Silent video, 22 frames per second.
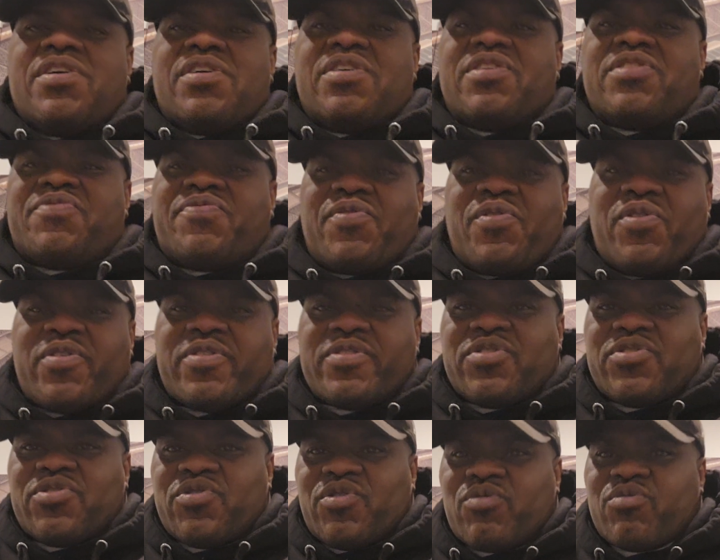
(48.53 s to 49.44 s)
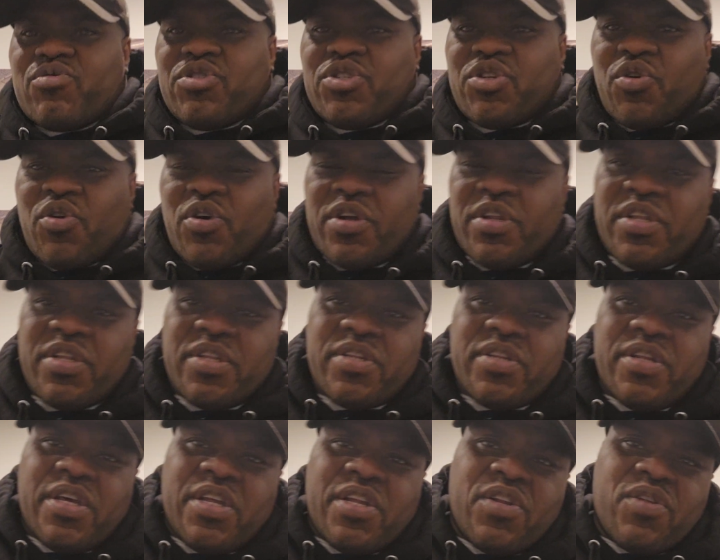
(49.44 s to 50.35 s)
as far as,
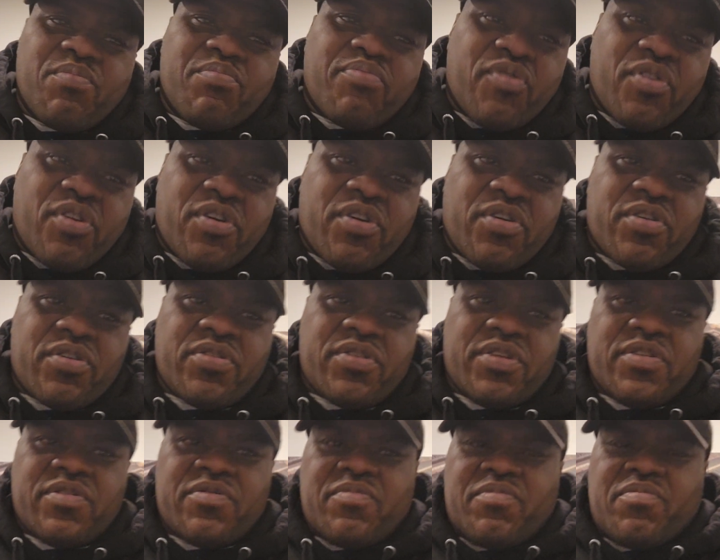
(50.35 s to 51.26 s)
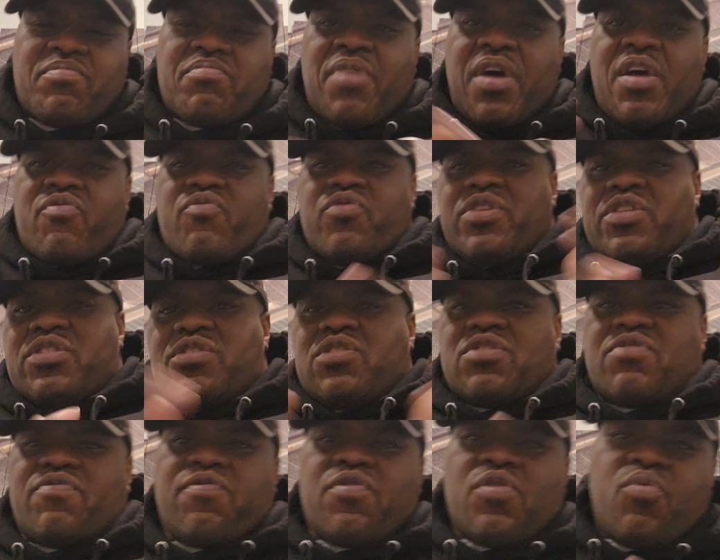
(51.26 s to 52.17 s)
Jordan and LeBron and my
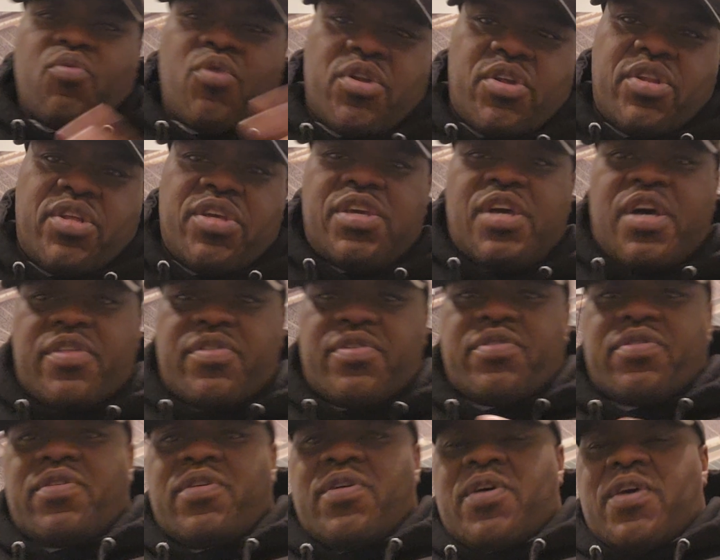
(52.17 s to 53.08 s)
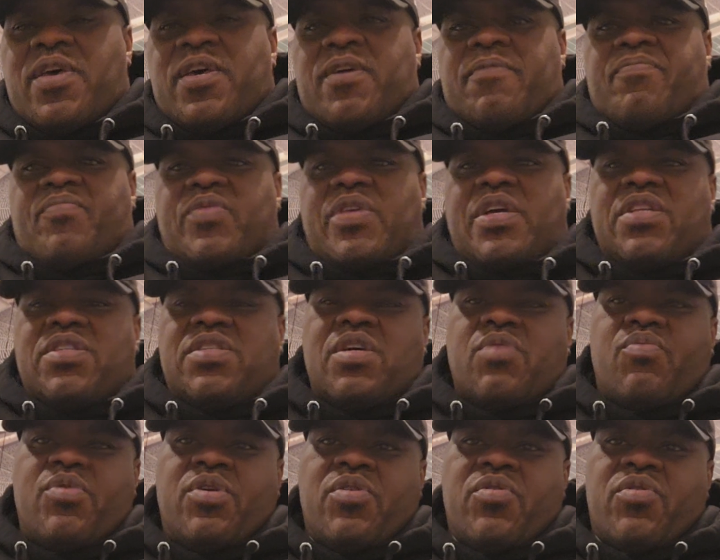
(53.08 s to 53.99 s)
reasons for one or the other. And
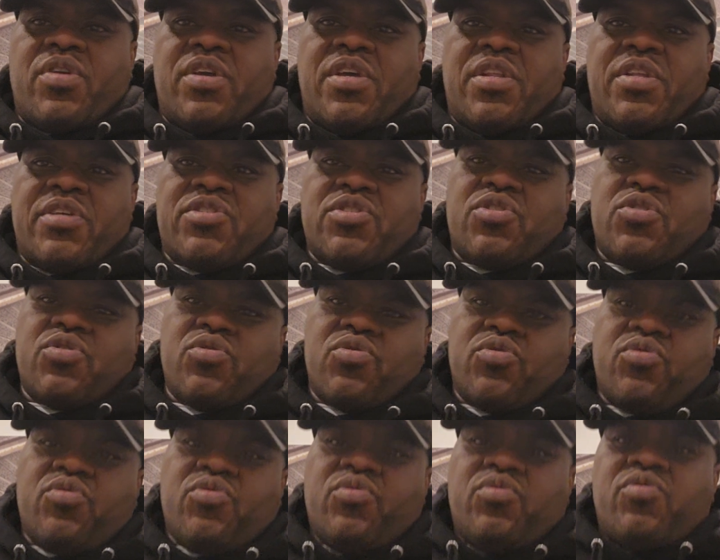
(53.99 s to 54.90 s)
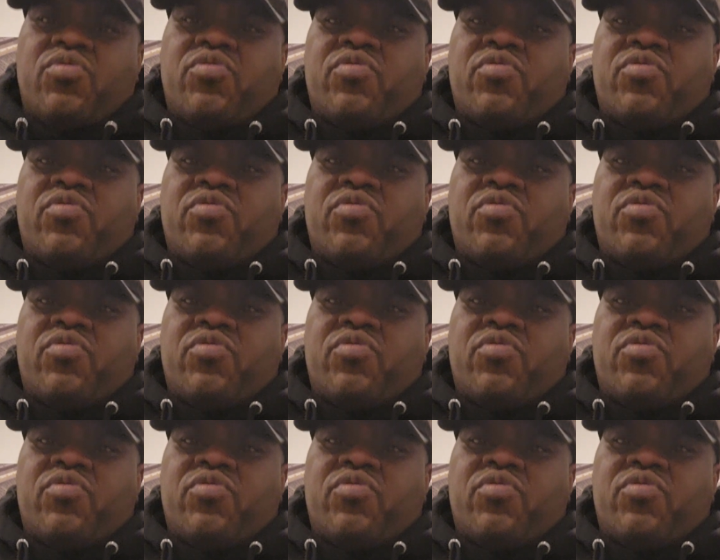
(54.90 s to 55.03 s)
then we're going to get into